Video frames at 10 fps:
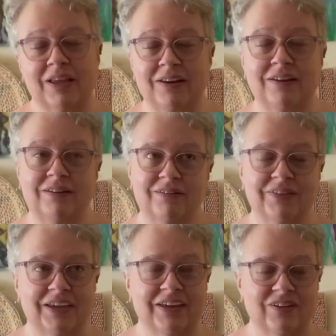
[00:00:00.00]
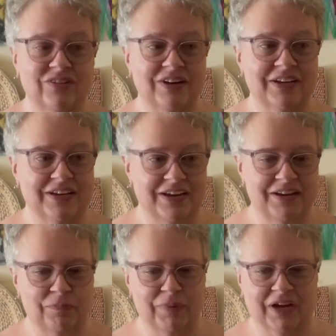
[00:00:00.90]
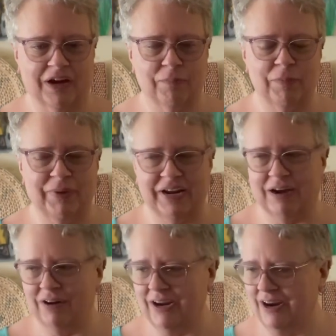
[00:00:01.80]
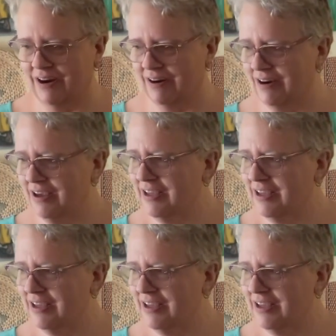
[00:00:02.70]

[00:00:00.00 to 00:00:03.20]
I did do the kitchen and I did pick up a bit out here.